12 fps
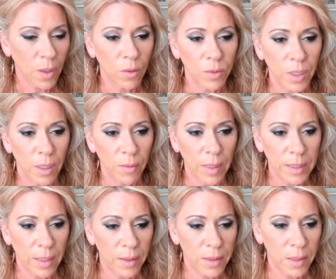did I write
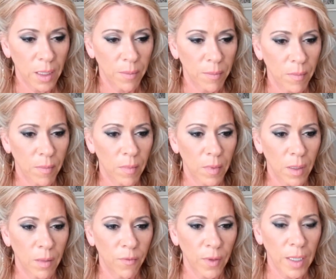down his name?
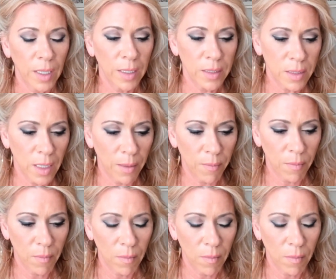I'm forgetting his name.